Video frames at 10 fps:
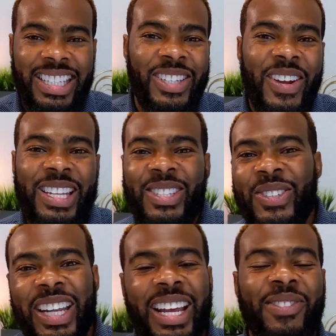It's the greatest
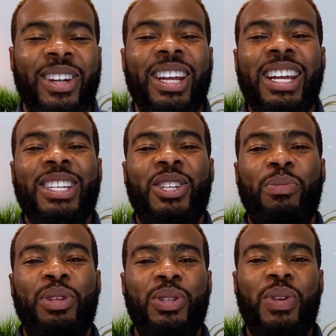school year ever. So the
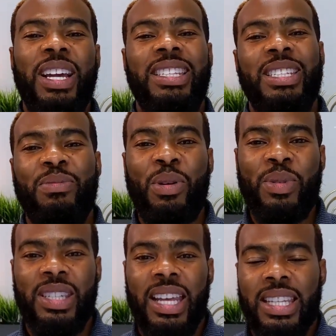pursuit Excellence
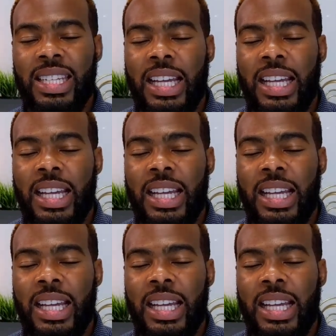moment today is to